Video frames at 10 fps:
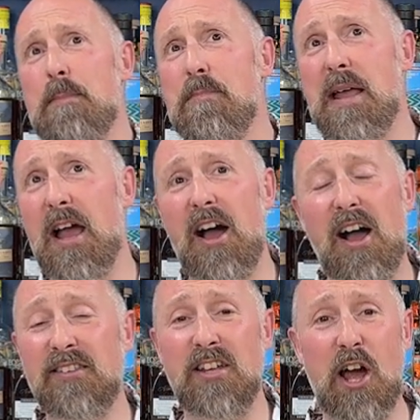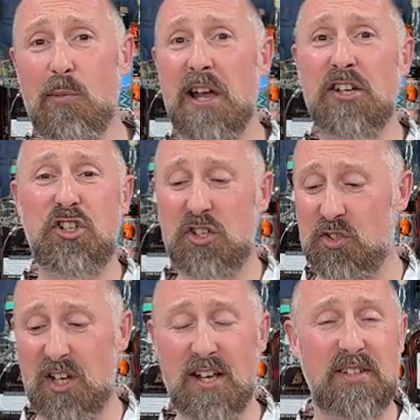I don't know. It just
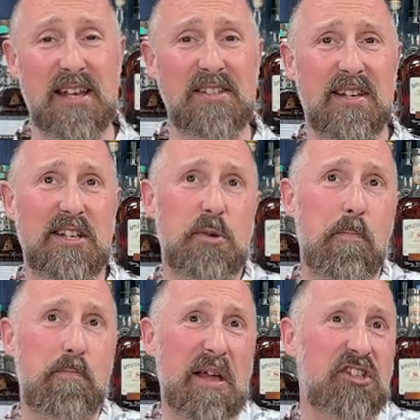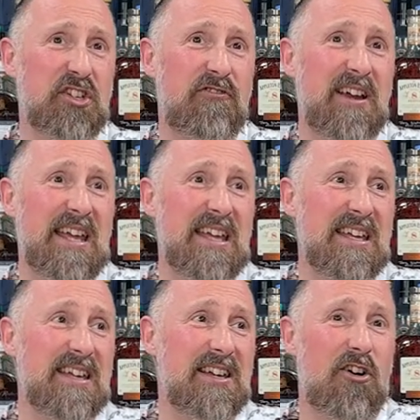turns it into this
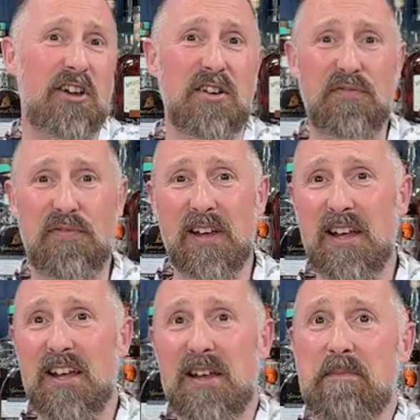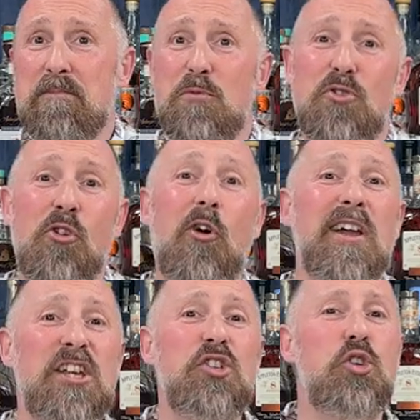bittery, kind of not
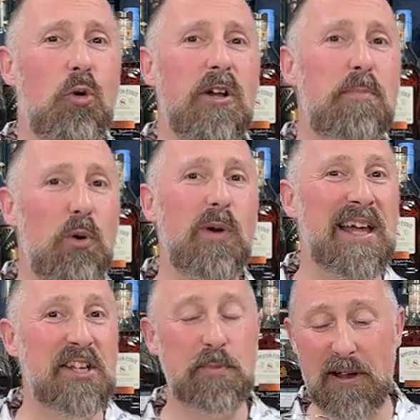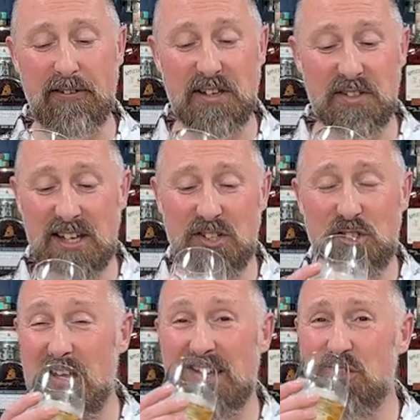enjoyable experience.
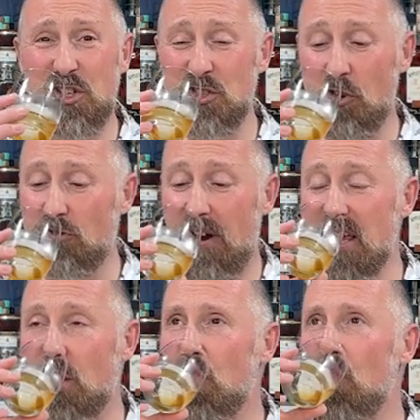It's just not great.